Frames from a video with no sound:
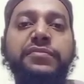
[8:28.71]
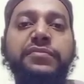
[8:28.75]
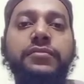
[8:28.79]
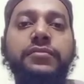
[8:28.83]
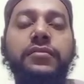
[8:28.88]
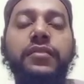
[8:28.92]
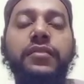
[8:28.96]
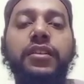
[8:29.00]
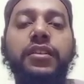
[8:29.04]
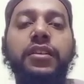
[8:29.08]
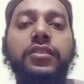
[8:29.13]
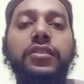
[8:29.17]

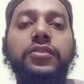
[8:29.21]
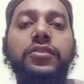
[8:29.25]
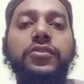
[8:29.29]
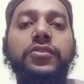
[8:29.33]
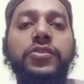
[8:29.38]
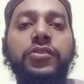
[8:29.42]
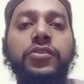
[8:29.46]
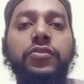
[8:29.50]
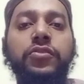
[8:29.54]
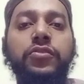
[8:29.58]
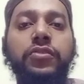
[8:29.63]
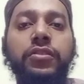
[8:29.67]
So
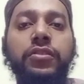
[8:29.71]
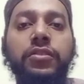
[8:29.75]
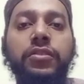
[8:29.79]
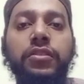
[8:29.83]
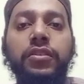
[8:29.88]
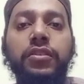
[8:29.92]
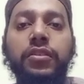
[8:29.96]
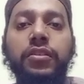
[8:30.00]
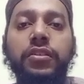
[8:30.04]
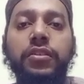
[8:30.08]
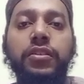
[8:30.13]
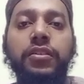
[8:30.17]

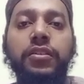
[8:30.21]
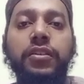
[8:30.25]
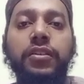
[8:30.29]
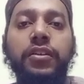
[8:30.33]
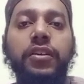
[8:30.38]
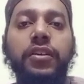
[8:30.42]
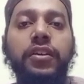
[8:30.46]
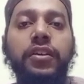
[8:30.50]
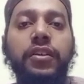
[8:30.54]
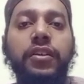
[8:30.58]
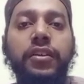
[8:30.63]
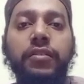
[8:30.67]

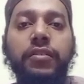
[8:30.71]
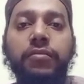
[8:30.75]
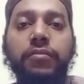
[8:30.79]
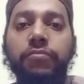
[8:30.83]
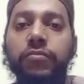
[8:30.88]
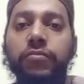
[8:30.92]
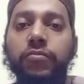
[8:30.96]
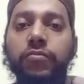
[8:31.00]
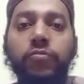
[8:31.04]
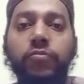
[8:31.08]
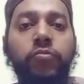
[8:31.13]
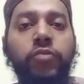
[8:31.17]
we
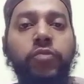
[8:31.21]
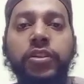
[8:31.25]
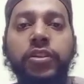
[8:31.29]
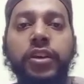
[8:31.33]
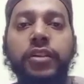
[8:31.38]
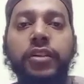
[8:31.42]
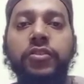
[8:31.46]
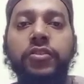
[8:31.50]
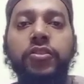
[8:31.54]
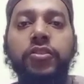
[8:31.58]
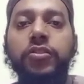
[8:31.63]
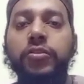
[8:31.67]
can talk
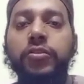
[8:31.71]
about that,